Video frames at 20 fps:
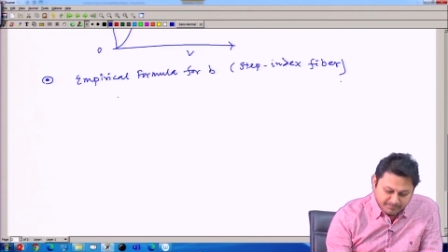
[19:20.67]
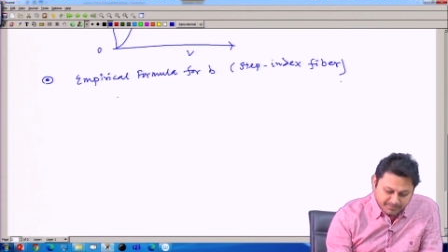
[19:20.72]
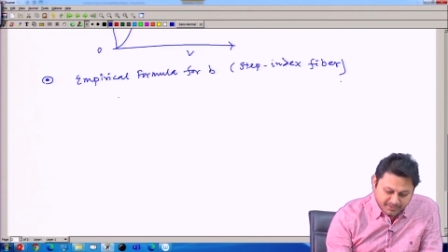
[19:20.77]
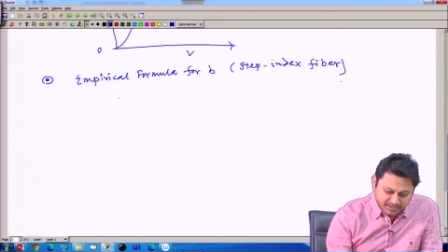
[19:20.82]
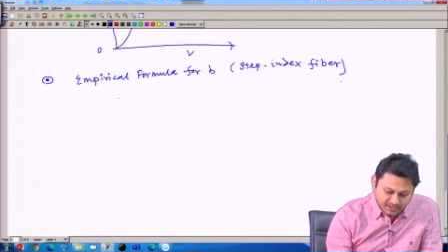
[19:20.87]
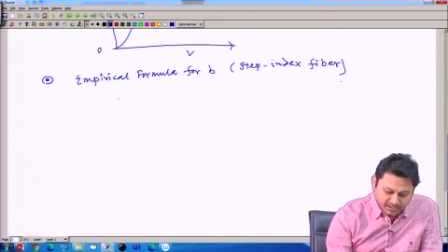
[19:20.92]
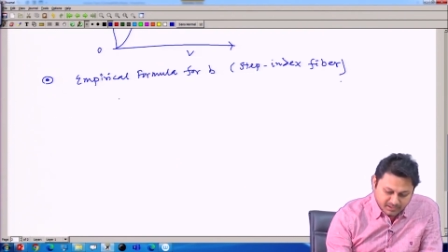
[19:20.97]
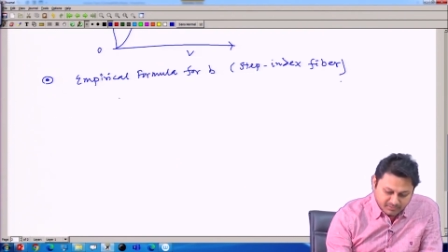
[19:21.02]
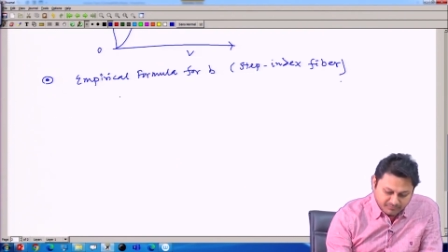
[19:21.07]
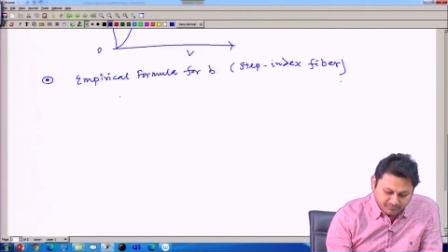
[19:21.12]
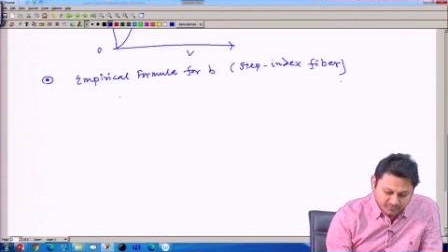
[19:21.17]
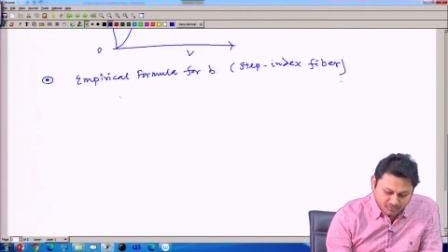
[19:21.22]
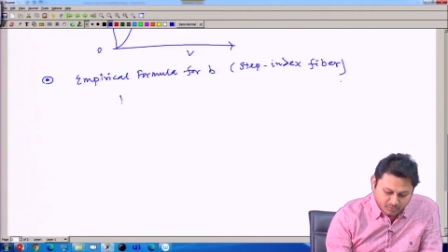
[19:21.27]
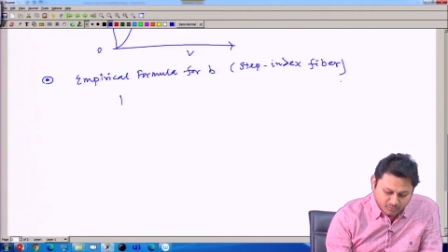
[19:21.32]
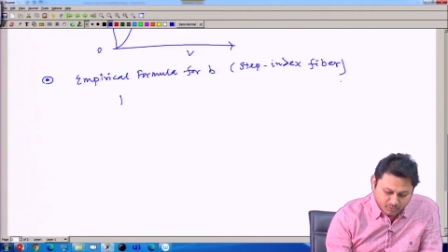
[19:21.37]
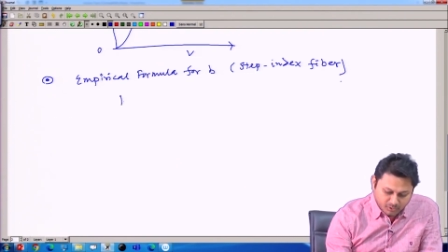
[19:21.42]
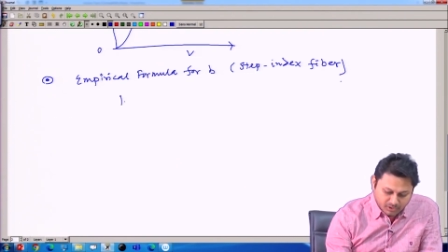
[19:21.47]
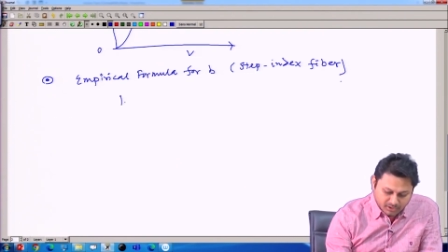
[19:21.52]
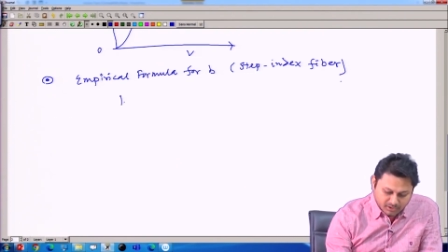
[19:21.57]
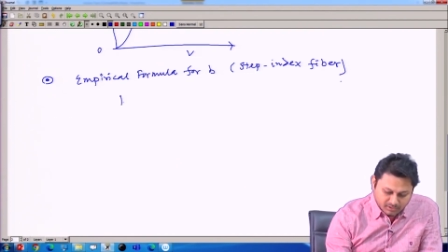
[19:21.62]
empirical
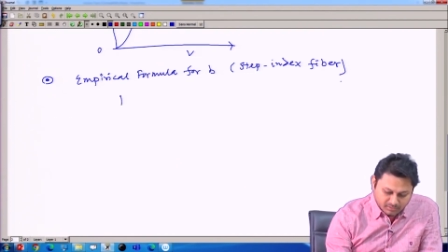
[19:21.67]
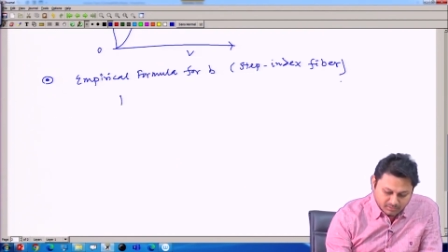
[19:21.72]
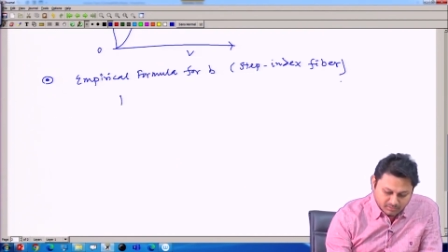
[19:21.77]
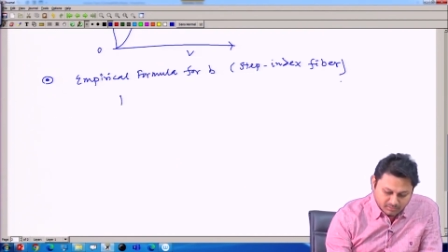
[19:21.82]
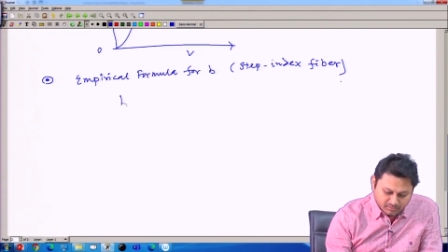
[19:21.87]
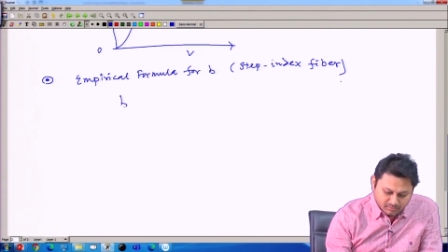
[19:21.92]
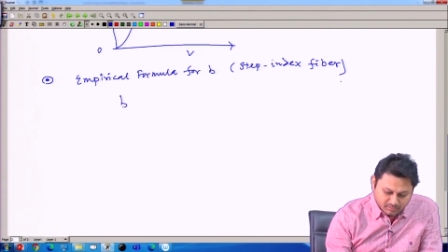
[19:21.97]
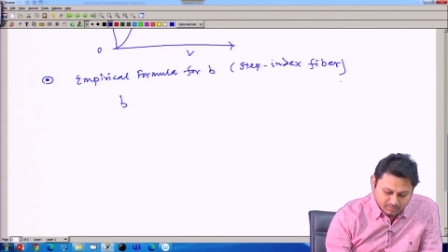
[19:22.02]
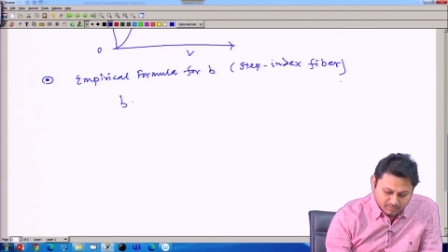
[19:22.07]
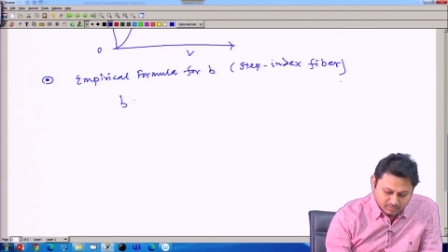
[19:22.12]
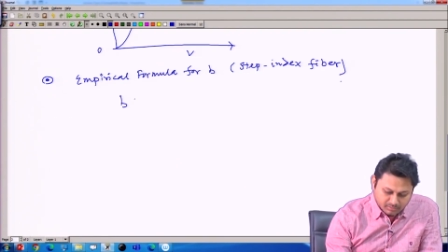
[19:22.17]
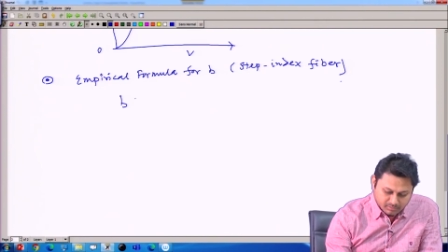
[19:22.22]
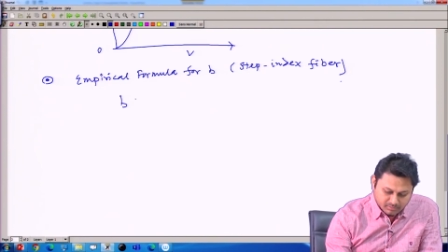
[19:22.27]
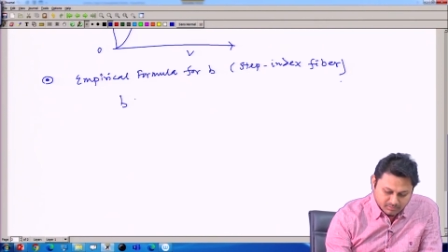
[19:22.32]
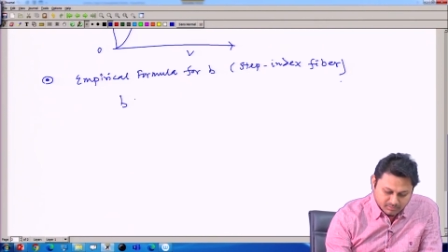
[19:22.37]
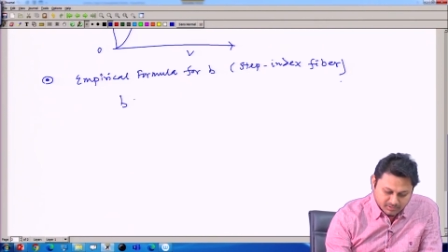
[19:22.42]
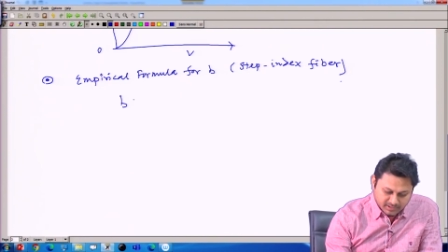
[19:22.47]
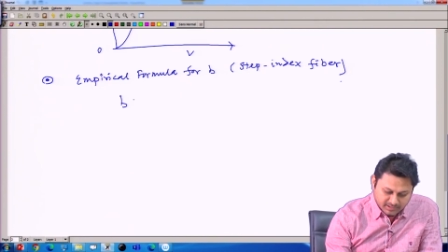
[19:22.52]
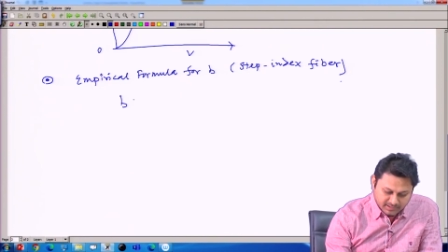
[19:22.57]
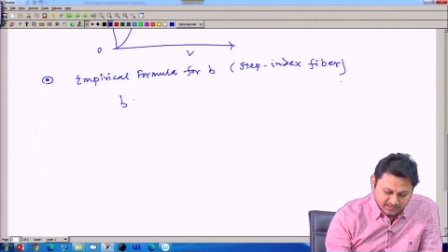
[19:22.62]
formula
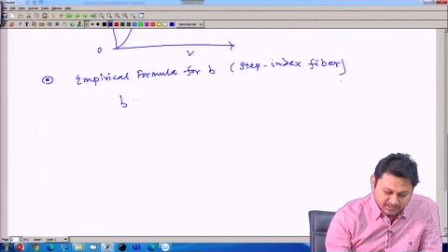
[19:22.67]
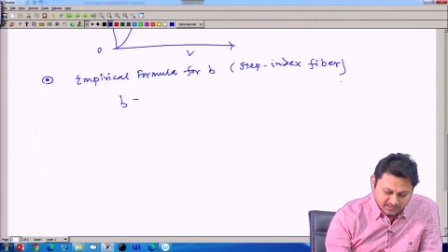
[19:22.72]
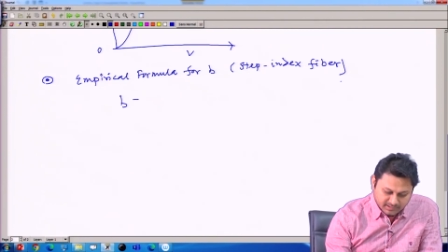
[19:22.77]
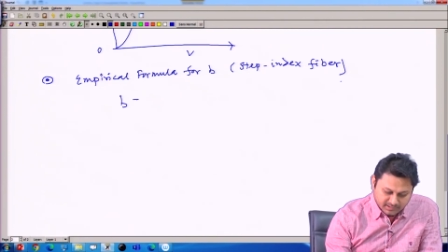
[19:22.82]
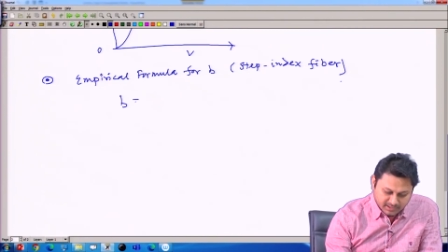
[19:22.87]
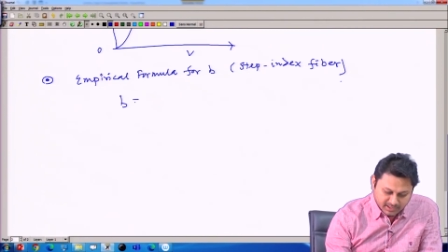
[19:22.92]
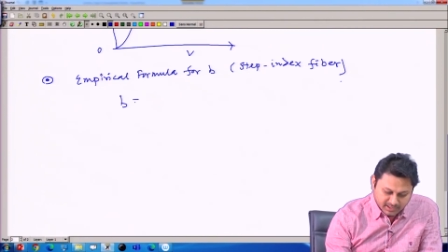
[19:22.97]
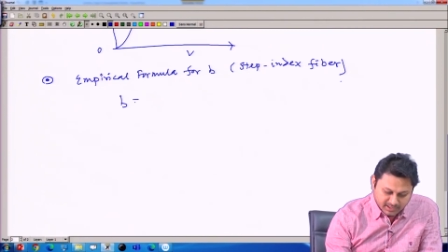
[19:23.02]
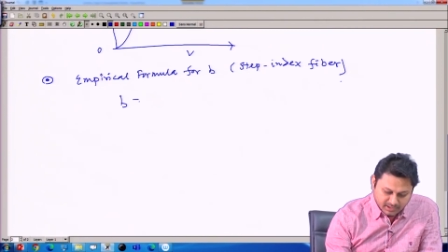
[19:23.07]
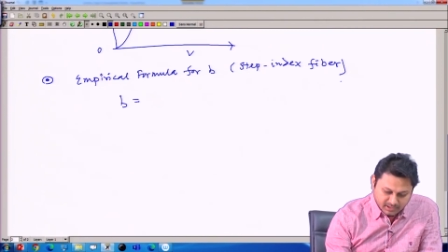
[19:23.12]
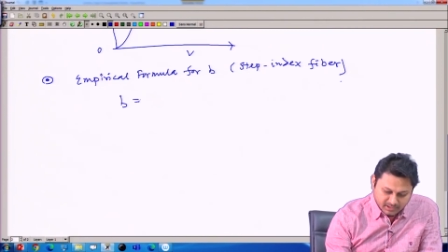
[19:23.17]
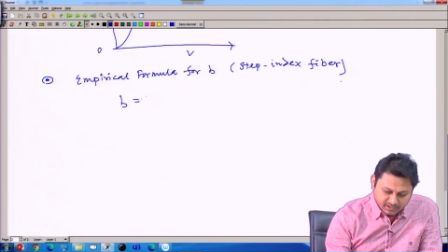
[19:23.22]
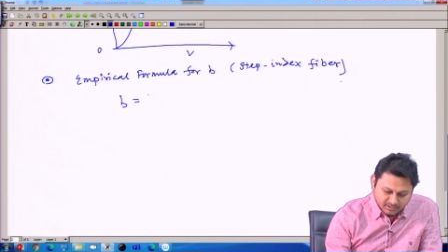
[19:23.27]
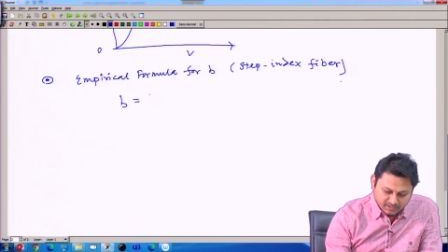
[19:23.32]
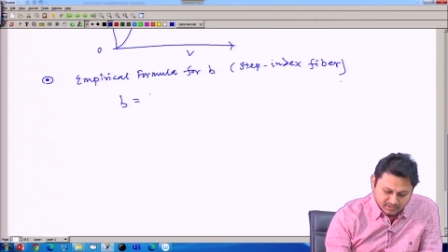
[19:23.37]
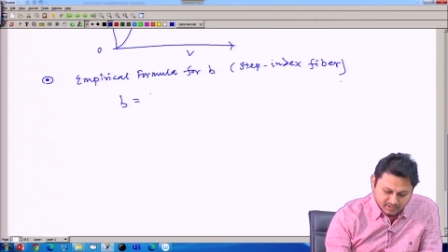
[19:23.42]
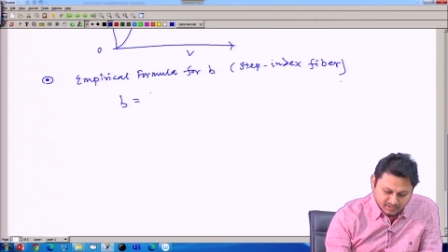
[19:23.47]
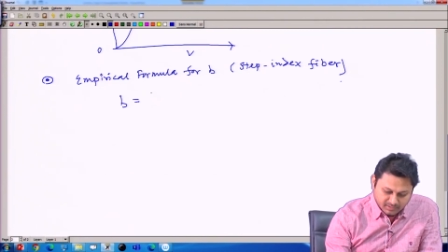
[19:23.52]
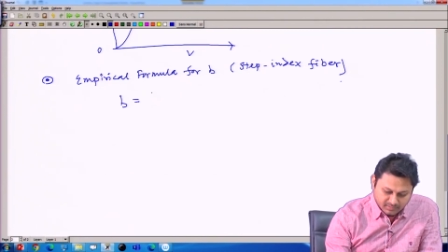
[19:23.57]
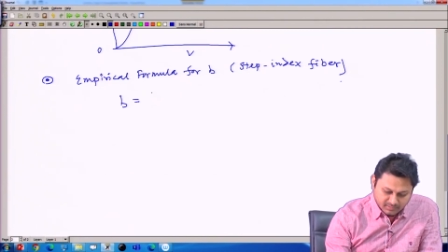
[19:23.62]
reads like
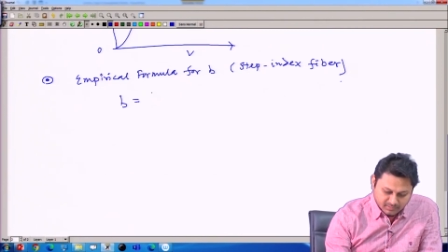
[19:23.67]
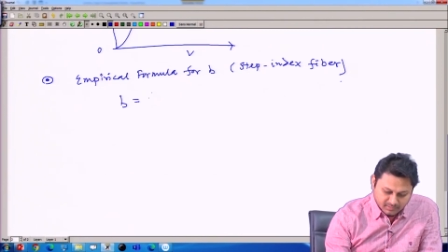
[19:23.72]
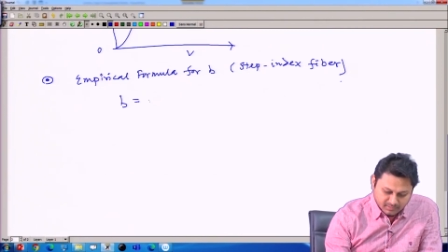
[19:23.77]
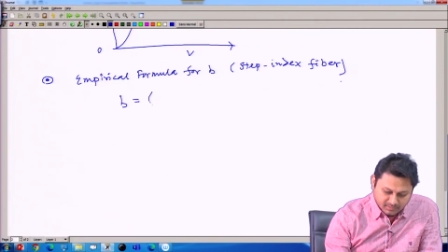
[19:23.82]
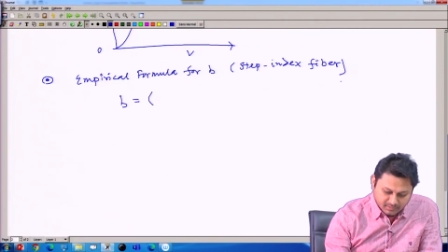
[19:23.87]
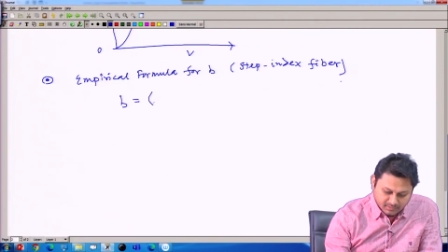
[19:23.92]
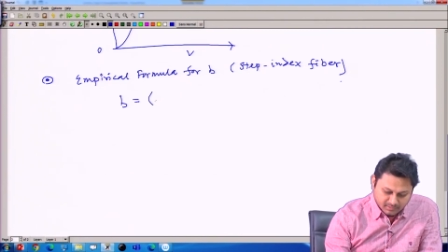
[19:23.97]
this.